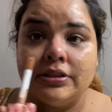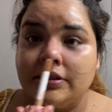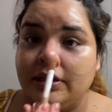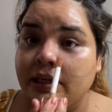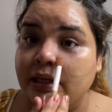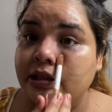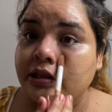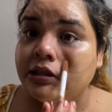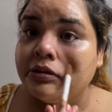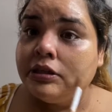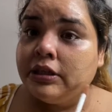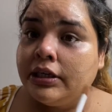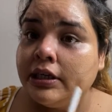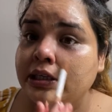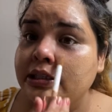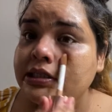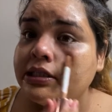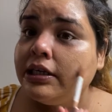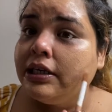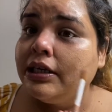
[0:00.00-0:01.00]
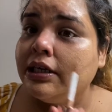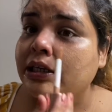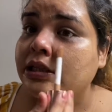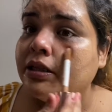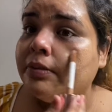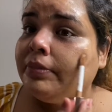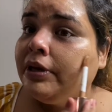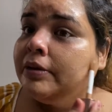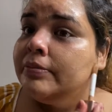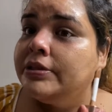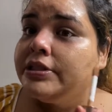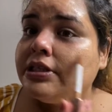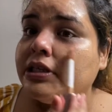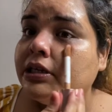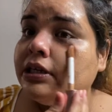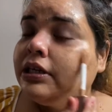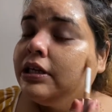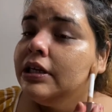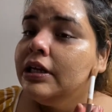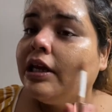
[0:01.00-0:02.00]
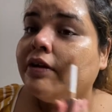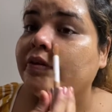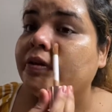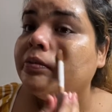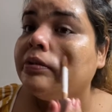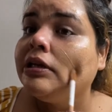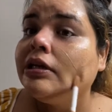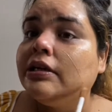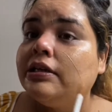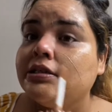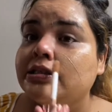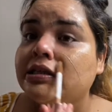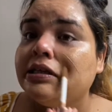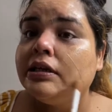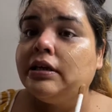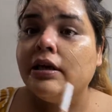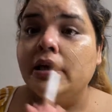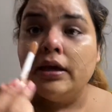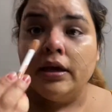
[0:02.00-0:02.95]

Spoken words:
Like the kids get in it, the babies get in it, everybody gets in it.